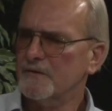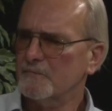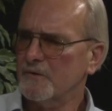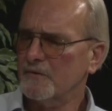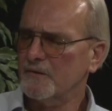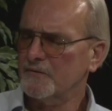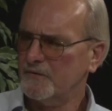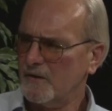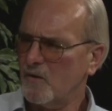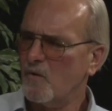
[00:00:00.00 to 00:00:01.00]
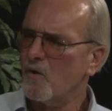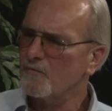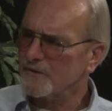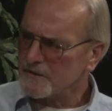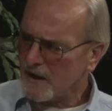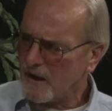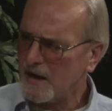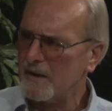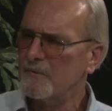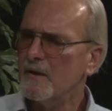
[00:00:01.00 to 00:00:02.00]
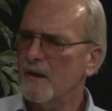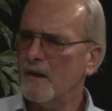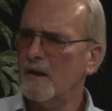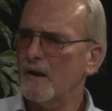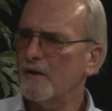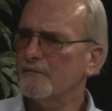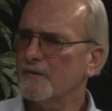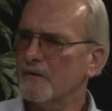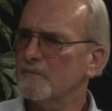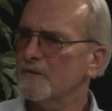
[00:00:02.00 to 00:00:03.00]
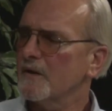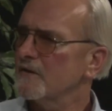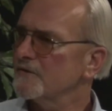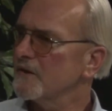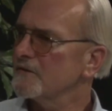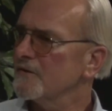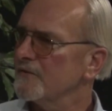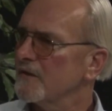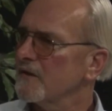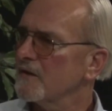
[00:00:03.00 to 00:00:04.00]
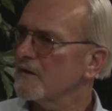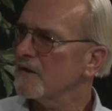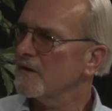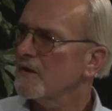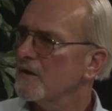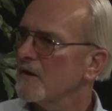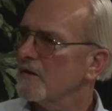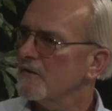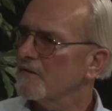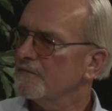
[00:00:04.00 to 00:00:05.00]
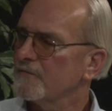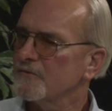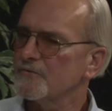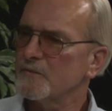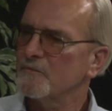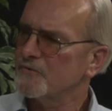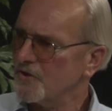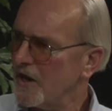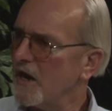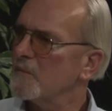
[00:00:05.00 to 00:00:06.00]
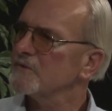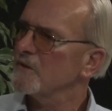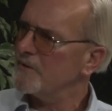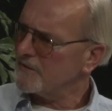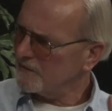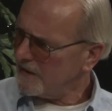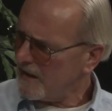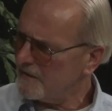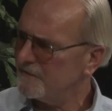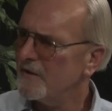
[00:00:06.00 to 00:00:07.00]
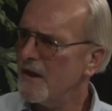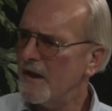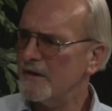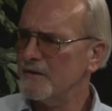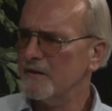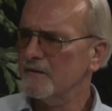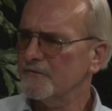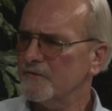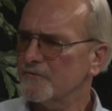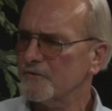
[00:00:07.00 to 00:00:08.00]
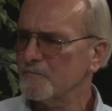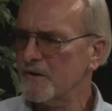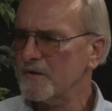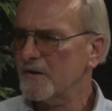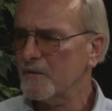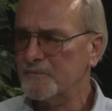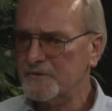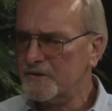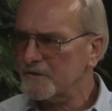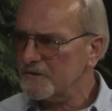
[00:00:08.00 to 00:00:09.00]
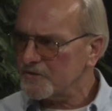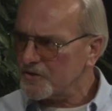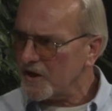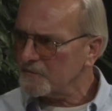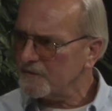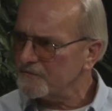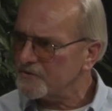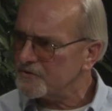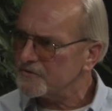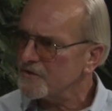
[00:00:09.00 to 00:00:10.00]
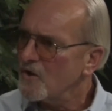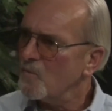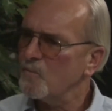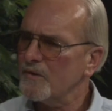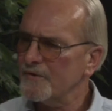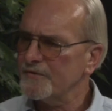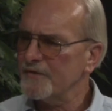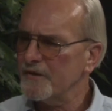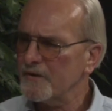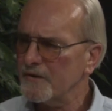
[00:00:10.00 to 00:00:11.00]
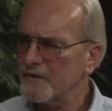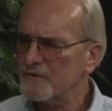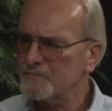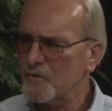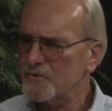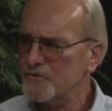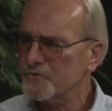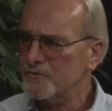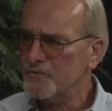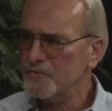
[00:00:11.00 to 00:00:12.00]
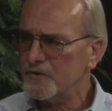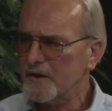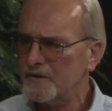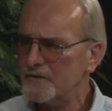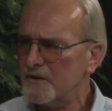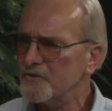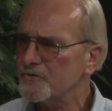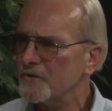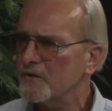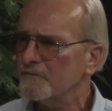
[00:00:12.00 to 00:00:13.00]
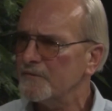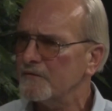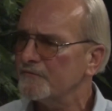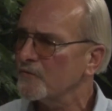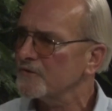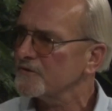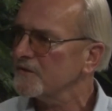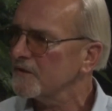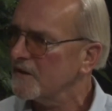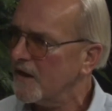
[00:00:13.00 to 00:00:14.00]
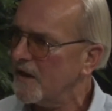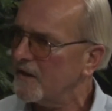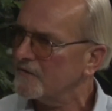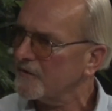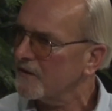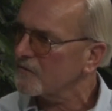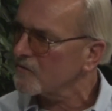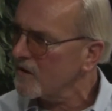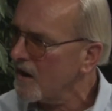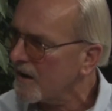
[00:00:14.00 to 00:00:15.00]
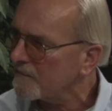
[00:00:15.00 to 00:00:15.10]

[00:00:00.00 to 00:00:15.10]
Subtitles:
immigrants over time have come to the United States, I think, for a dream of jobs, a better life, and yet in Central America, particularly the child refugees, with their exposure to and danger of being forced into gangs and crime,